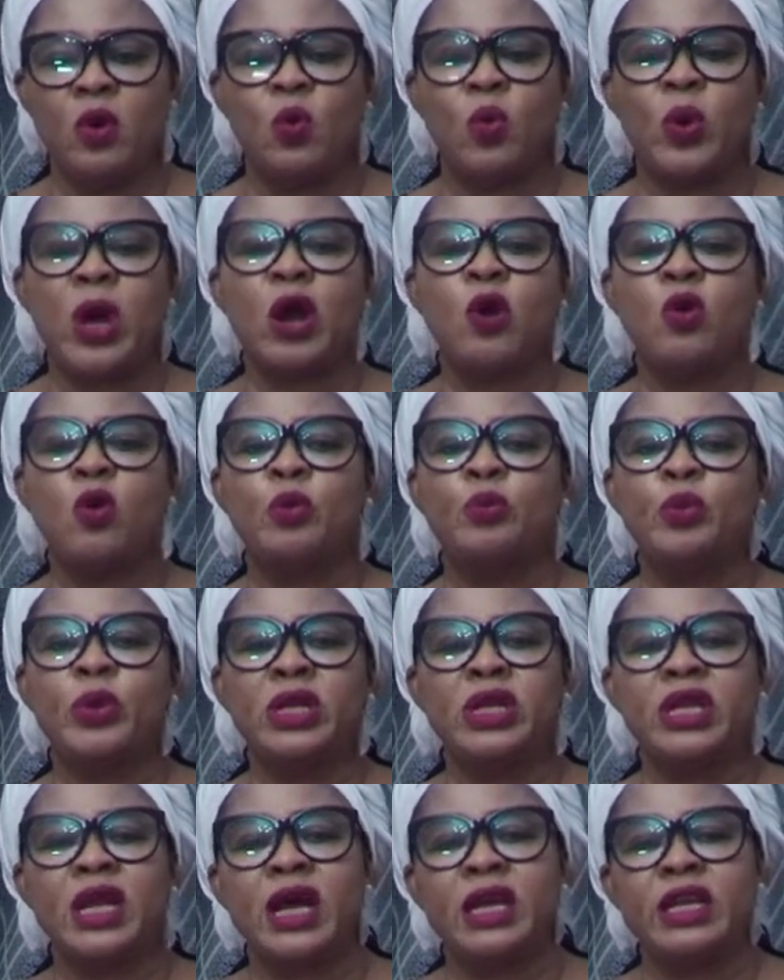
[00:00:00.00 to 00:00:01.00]
We are
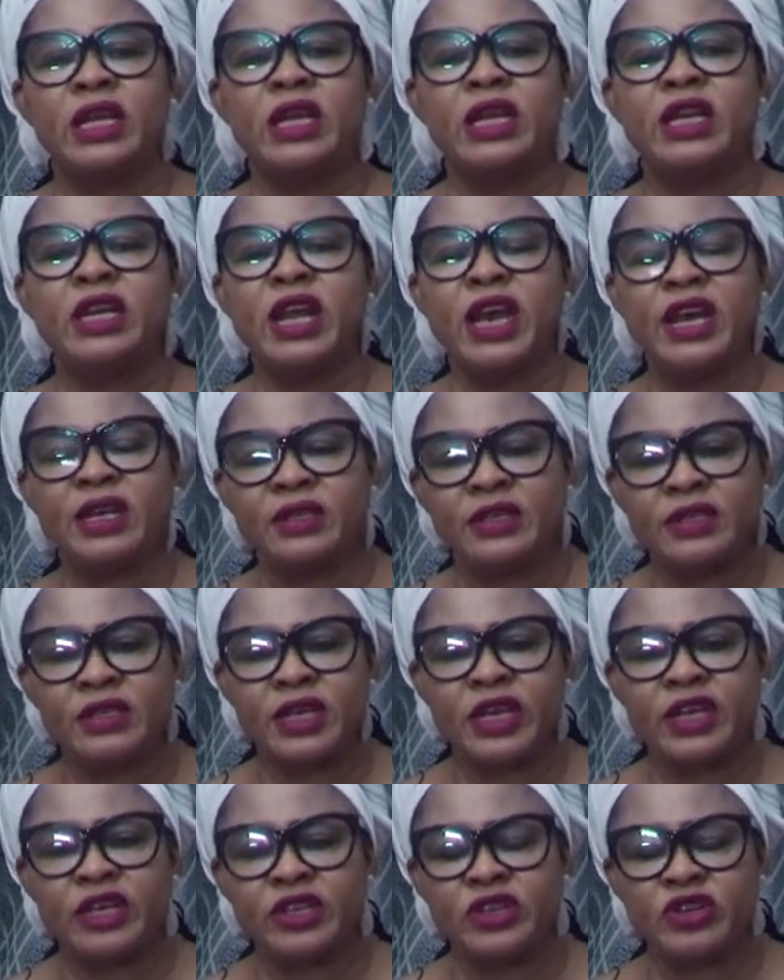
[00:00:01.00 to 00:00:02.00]
hoping that the next
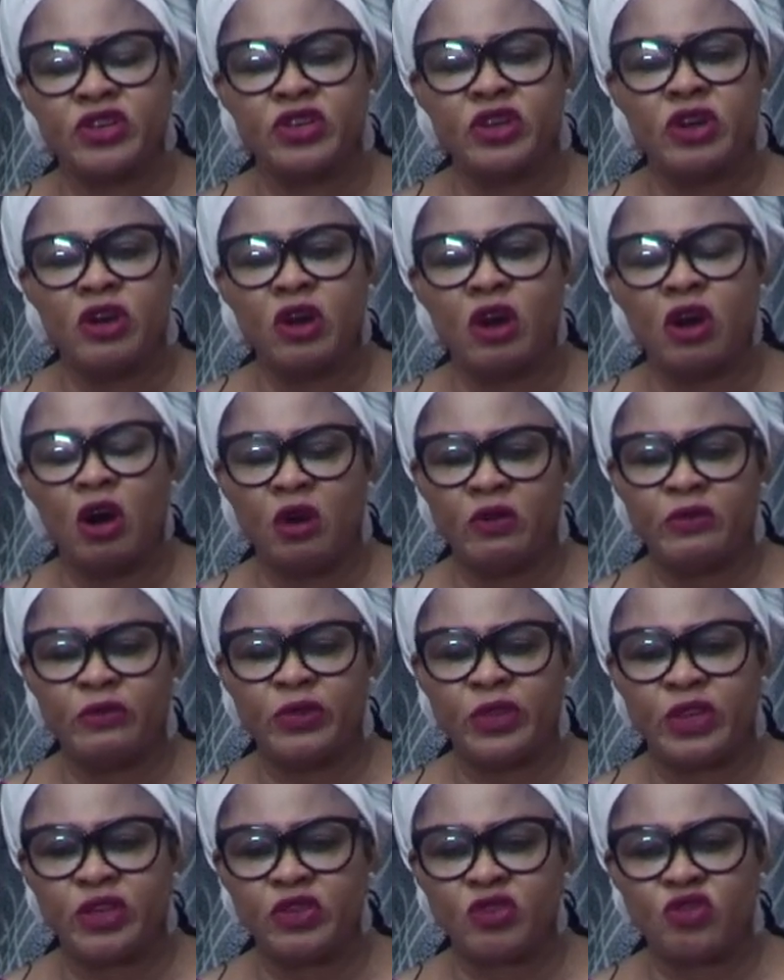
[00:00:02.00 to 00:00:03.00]
stage
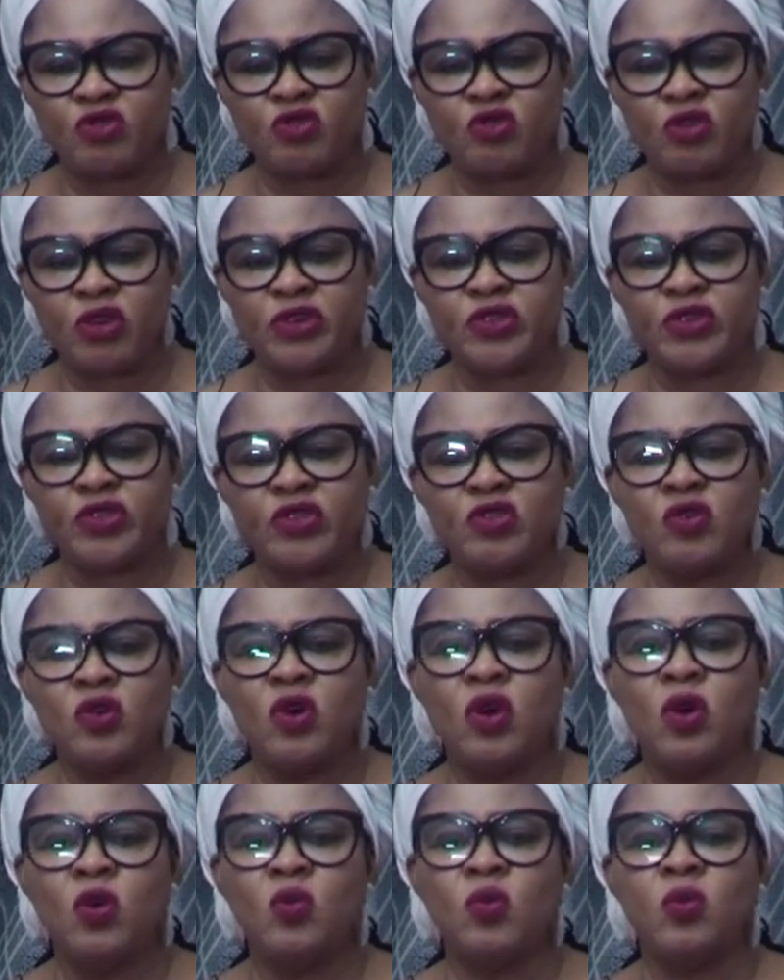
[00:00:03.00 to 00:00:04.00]
of this trust
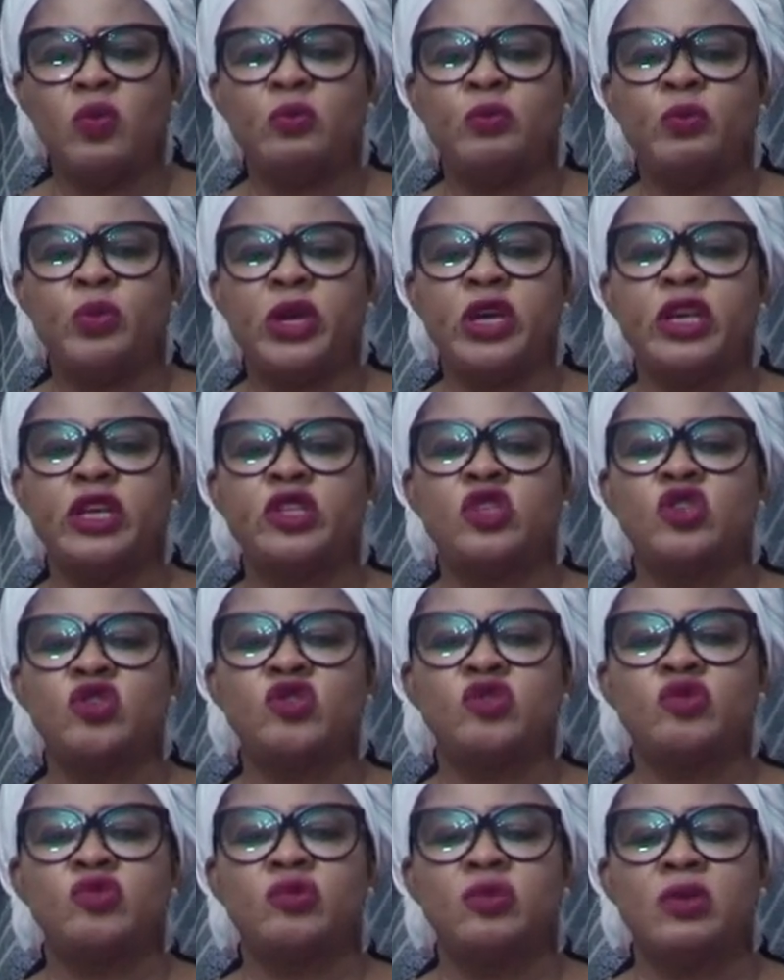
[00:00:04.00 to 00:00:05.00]
will be
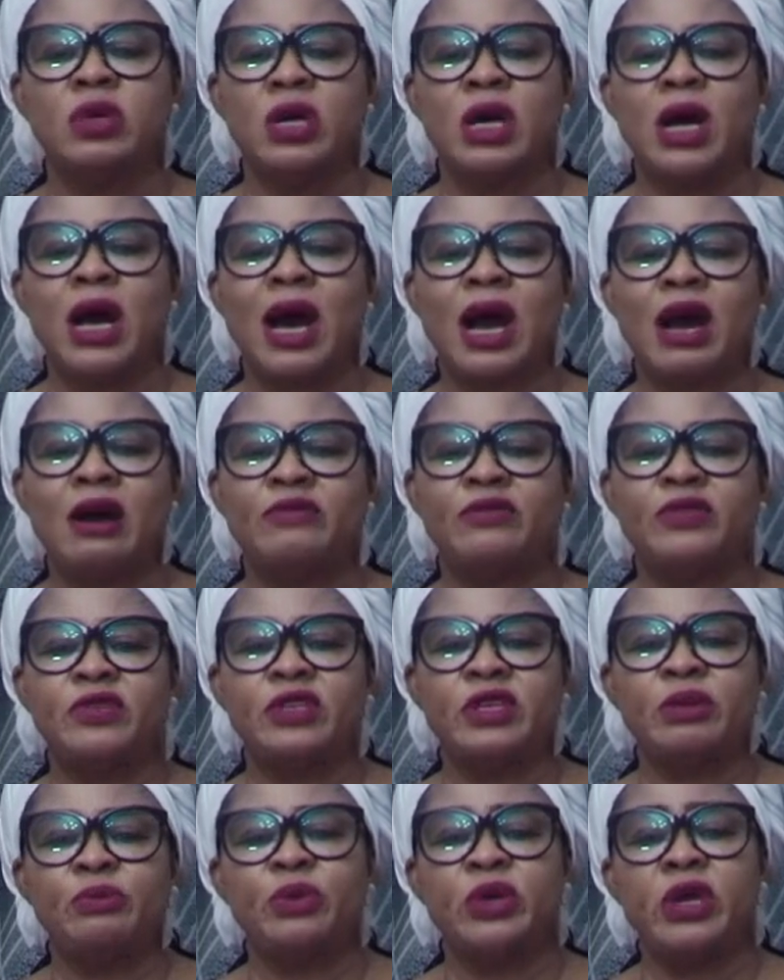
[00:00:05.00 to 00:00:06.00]
to have
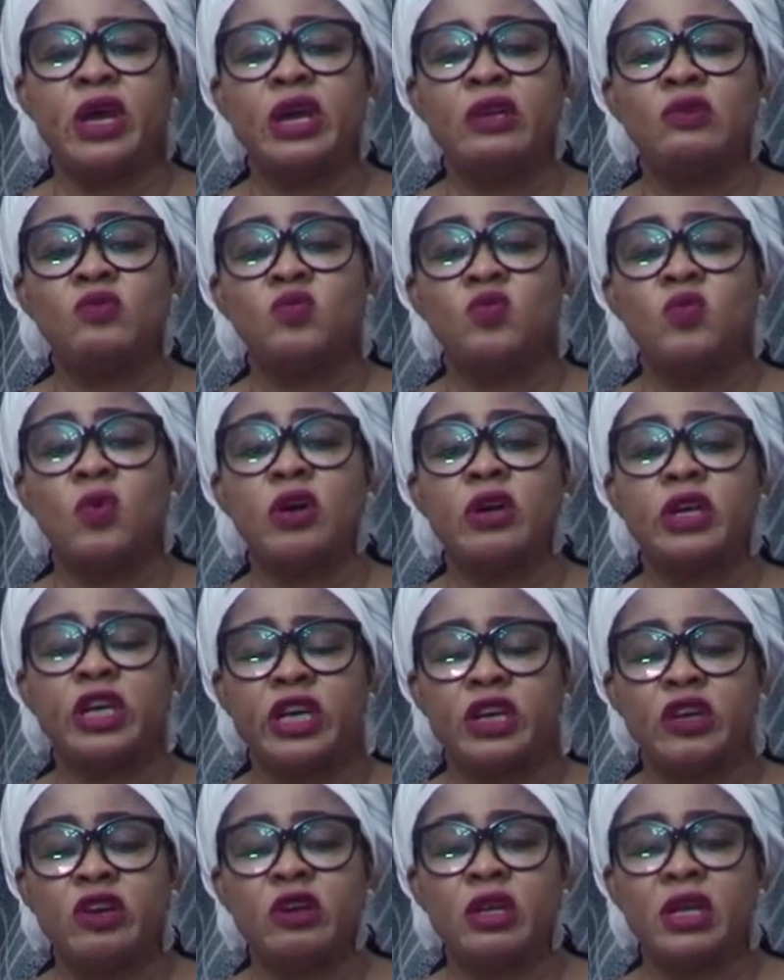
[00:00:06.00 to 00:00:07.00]
CBN work
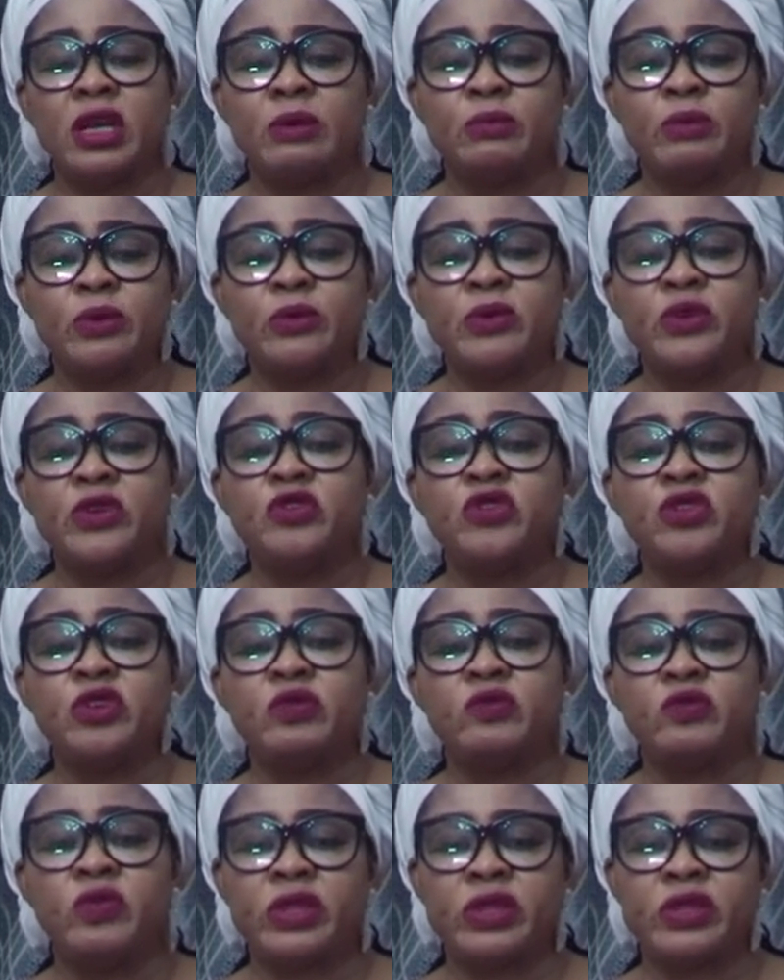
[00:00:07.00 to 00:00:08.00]
in
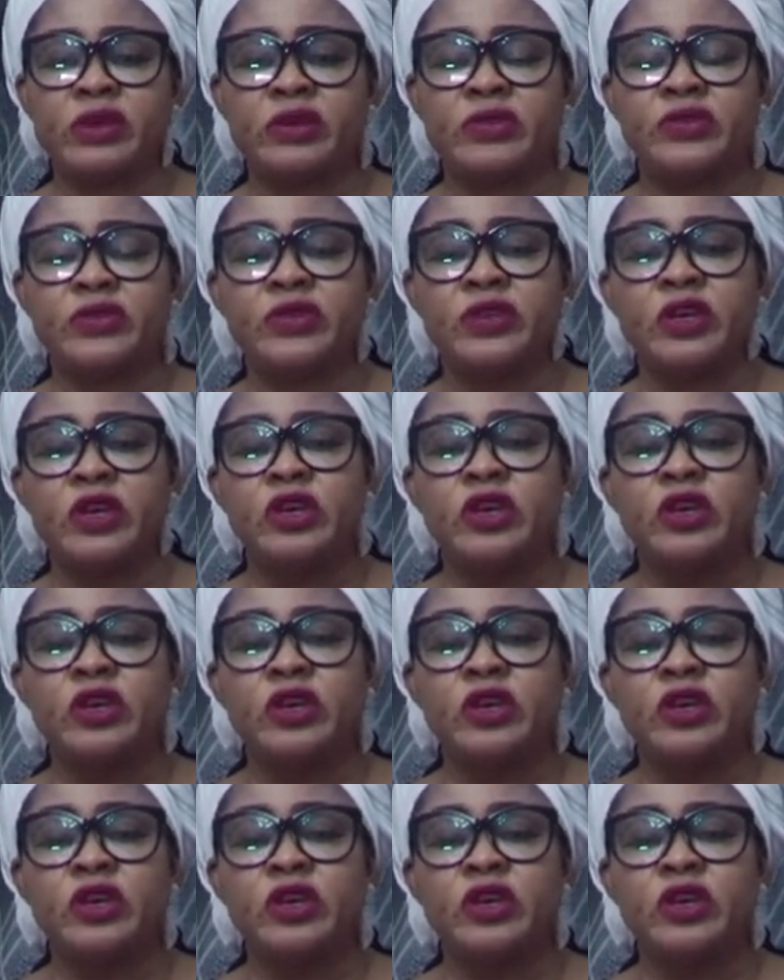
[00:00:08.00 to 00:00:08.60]
collaboration with us